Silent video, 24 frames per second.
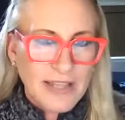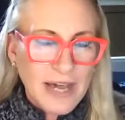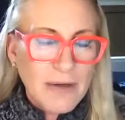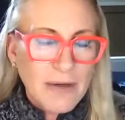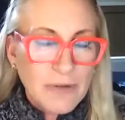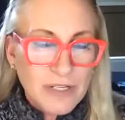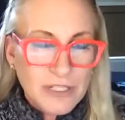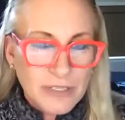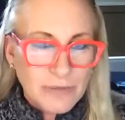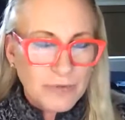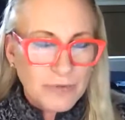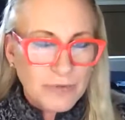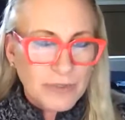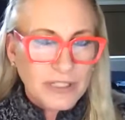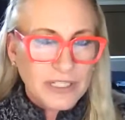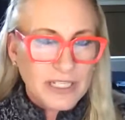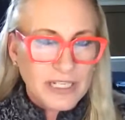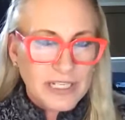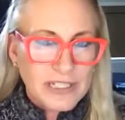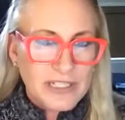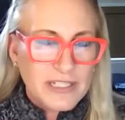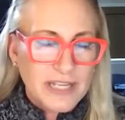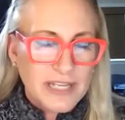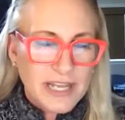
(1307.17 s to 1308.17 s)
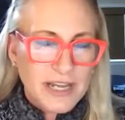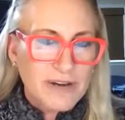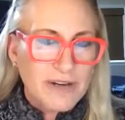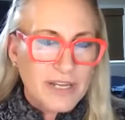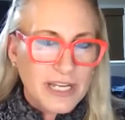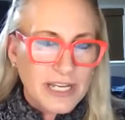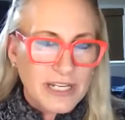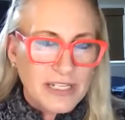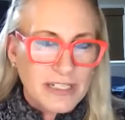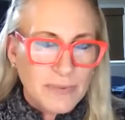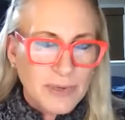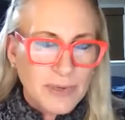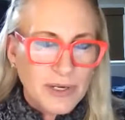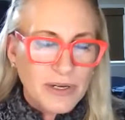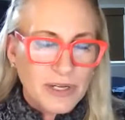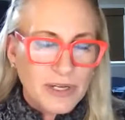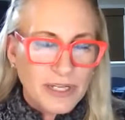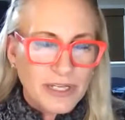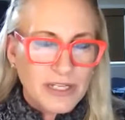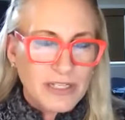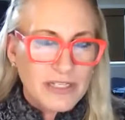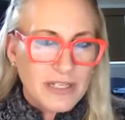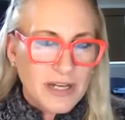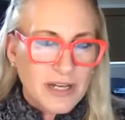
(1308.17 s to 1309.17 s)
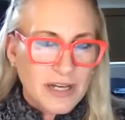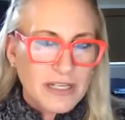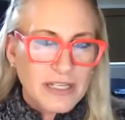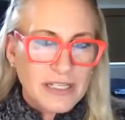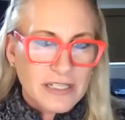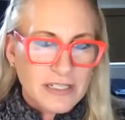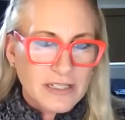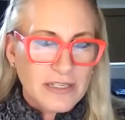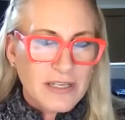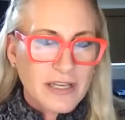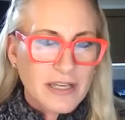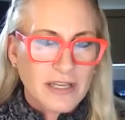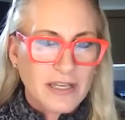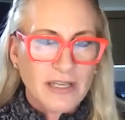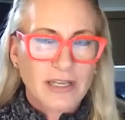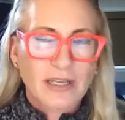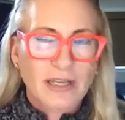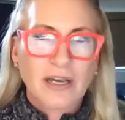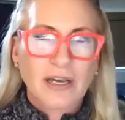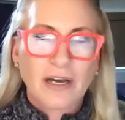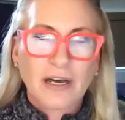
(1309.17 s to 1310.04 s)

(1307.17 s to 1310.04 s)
That was a really scary experience, honestly.